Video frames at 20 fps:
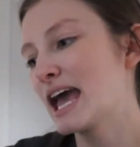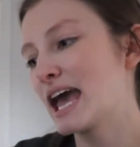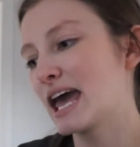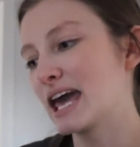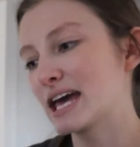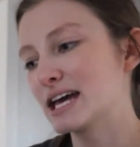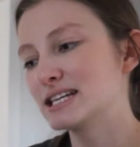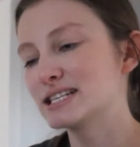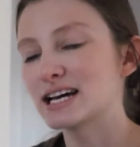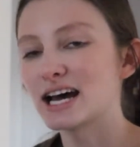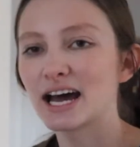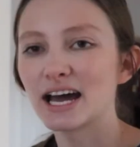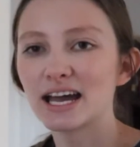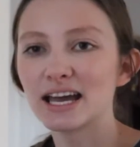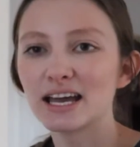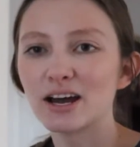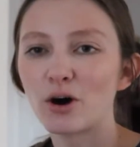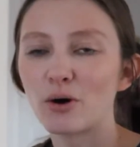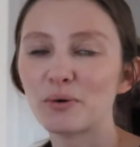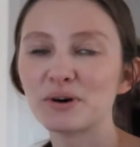And
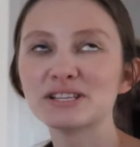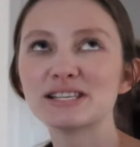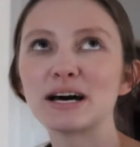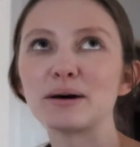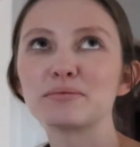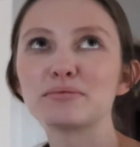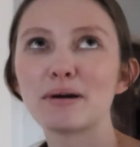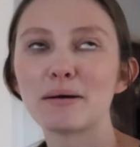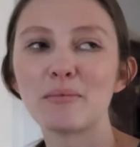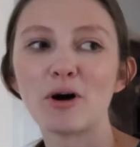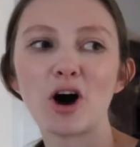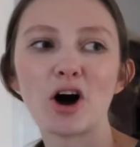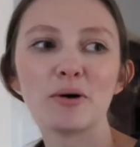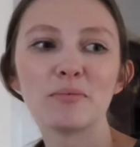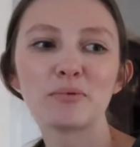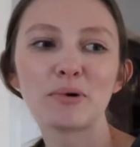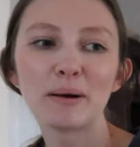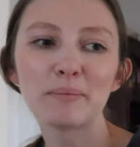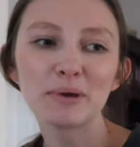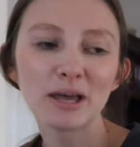I always helped my
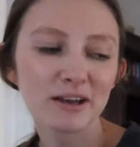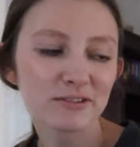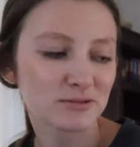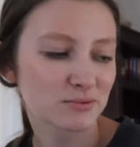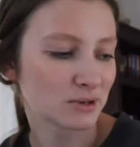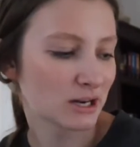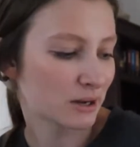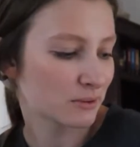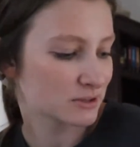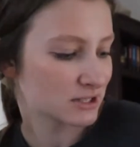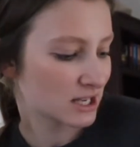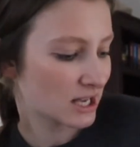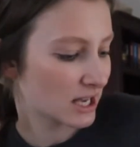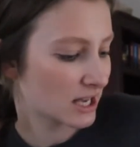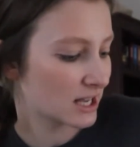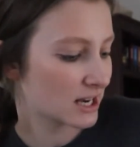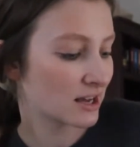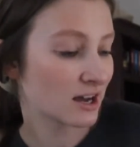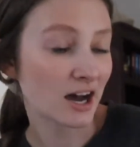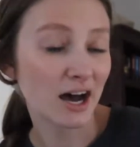mom wrap gifts when I was a
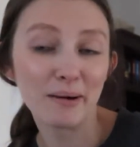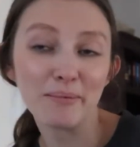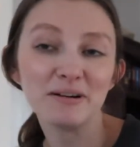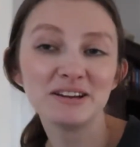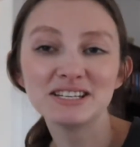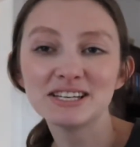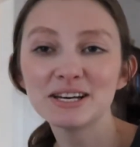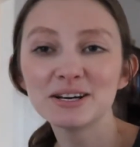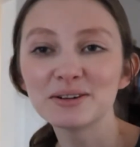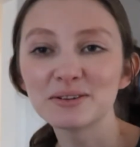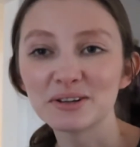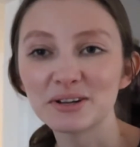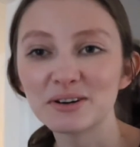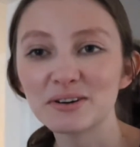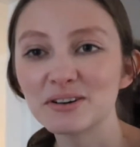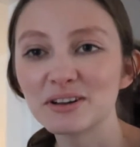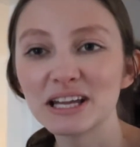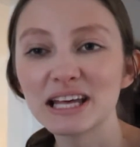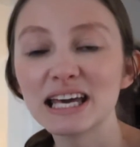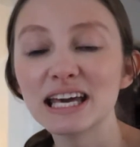kid, up until
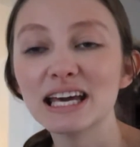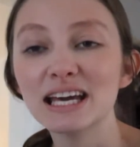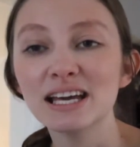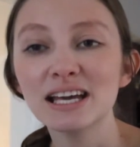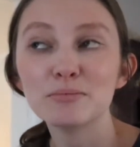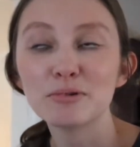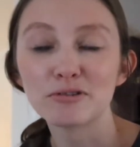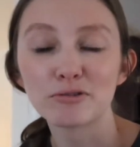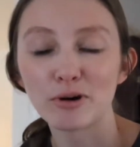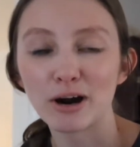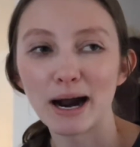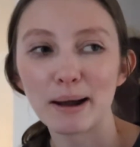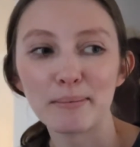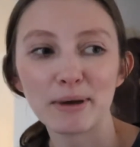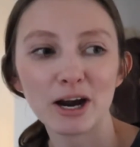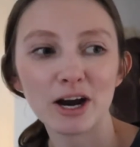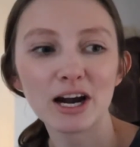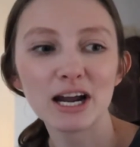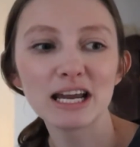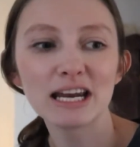literally before I got
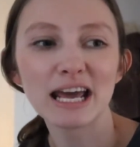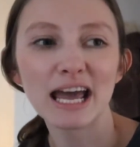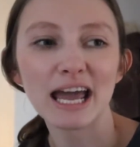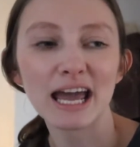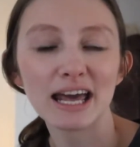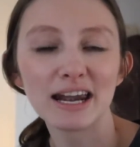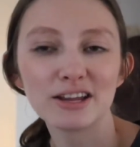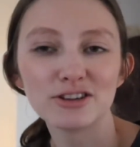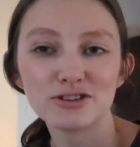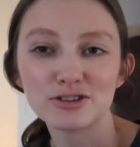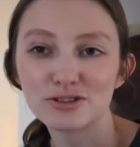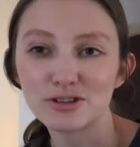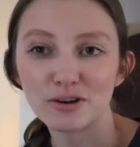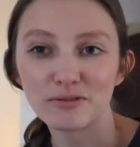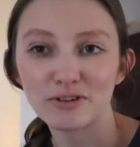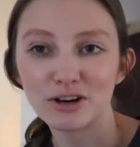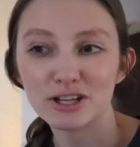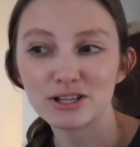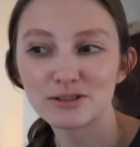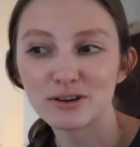married. And it's just so
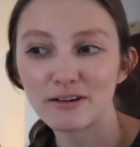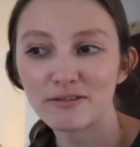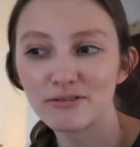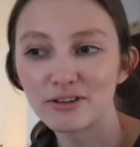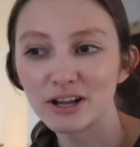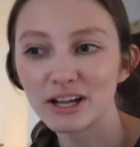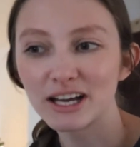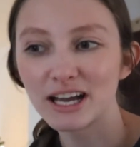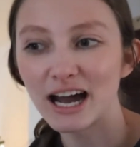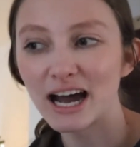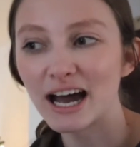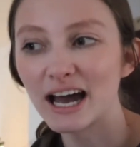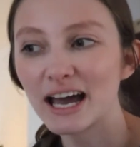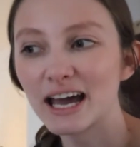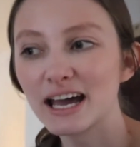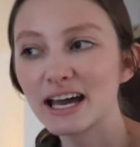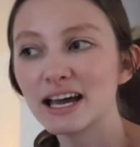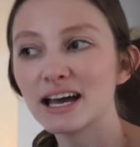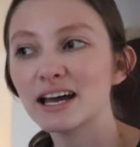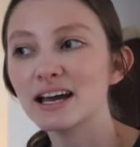fun. So I feel like
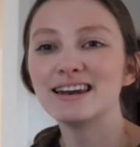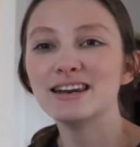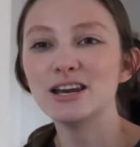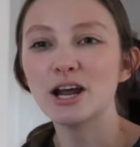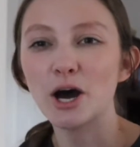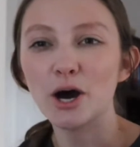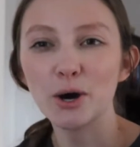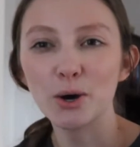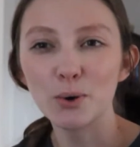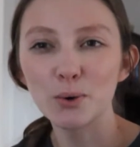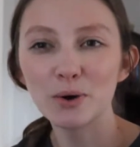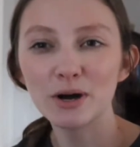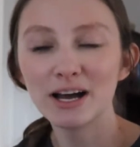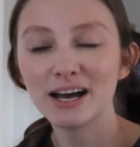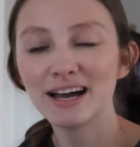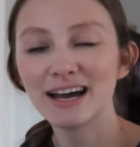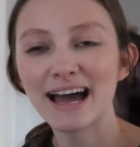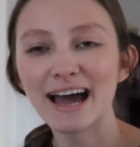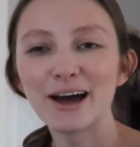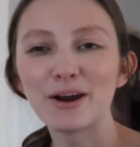I know
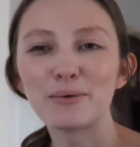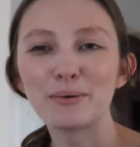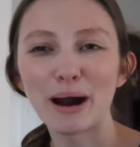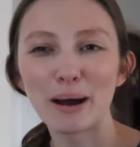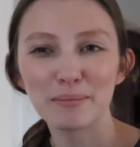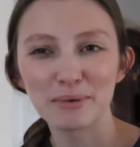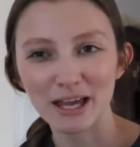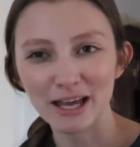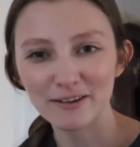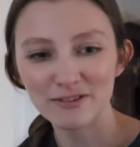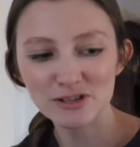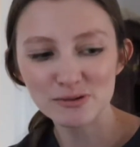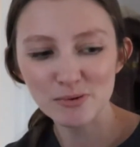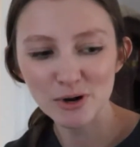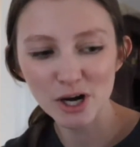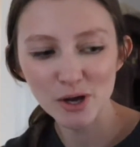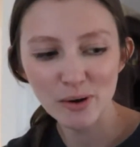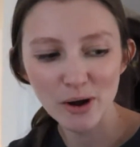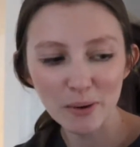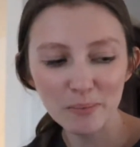how to wrap gifts
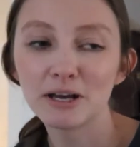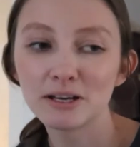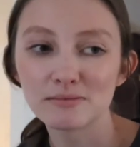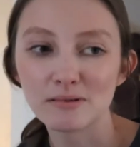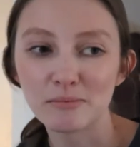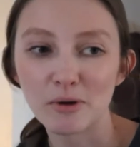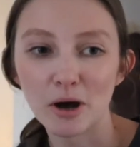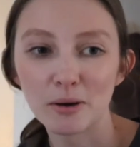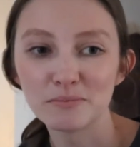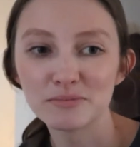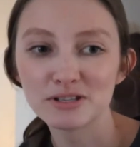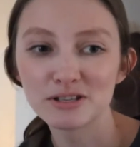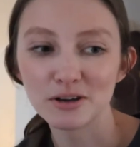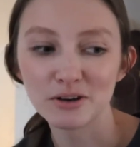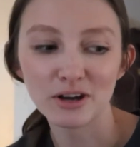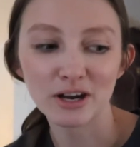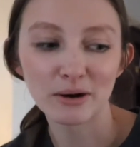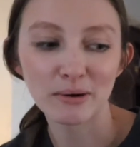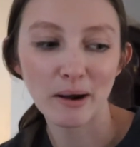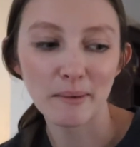pretty well because my mom's so
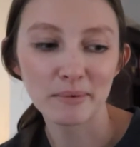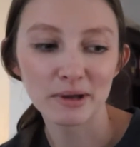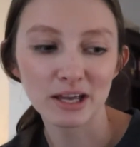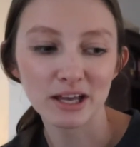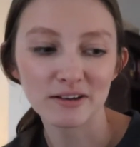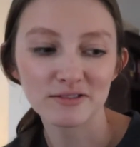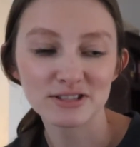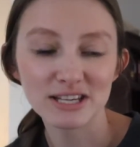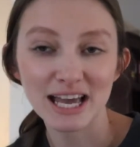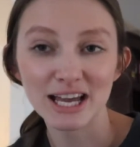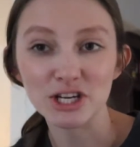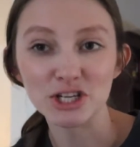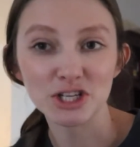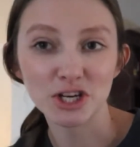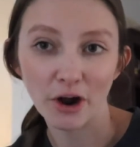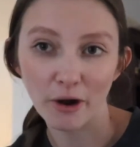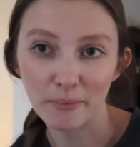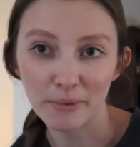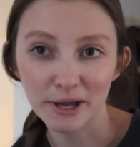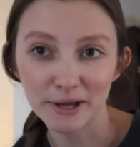good at wrapping gifts and she
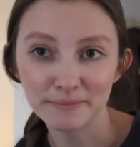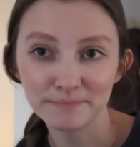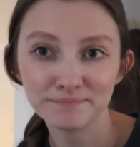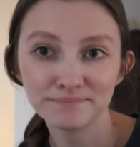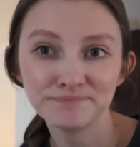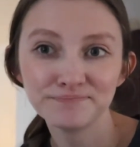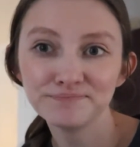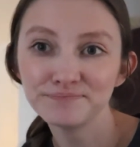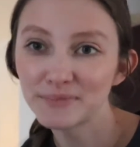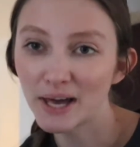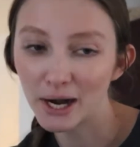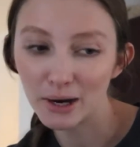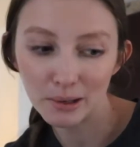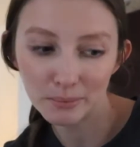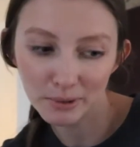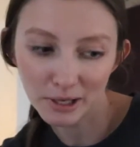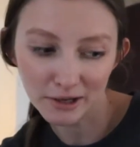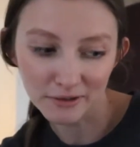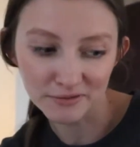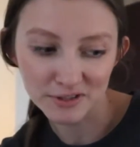taught me how to
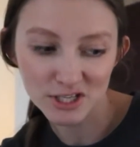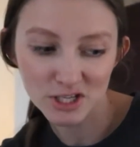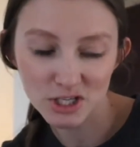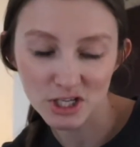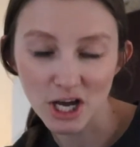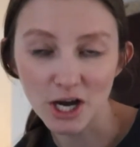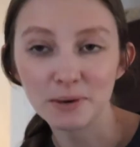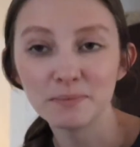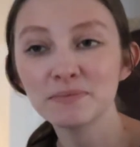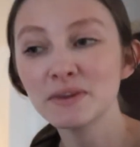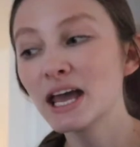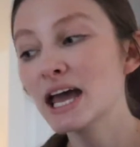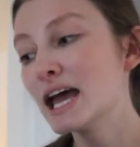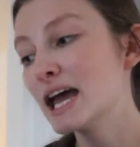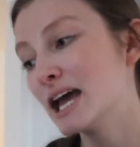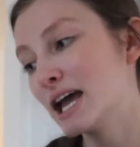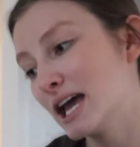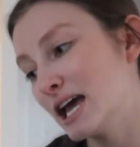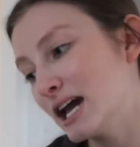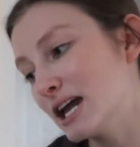wrap gifts. So
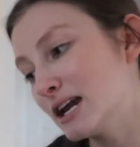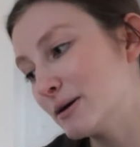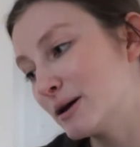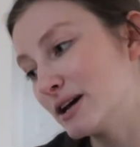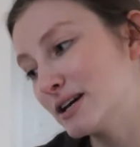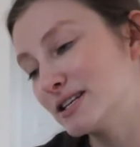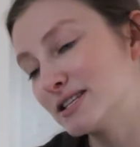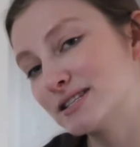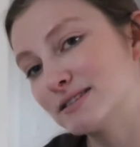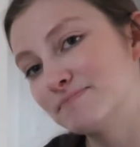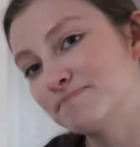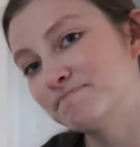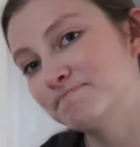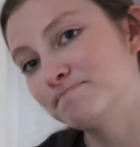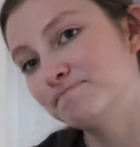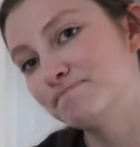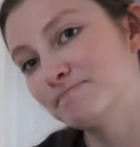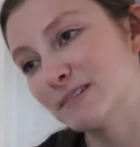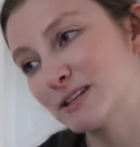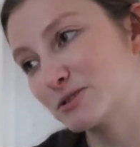anyways,
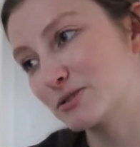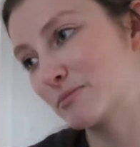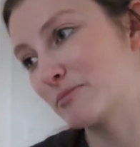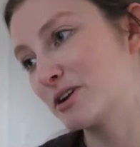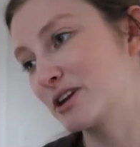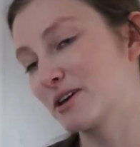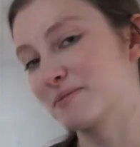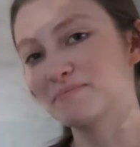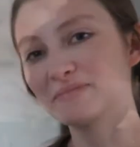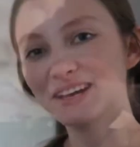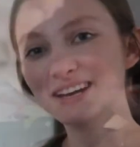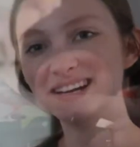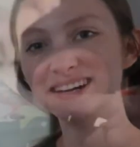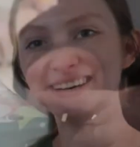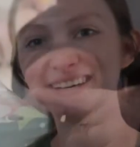that's what I'm gonna do.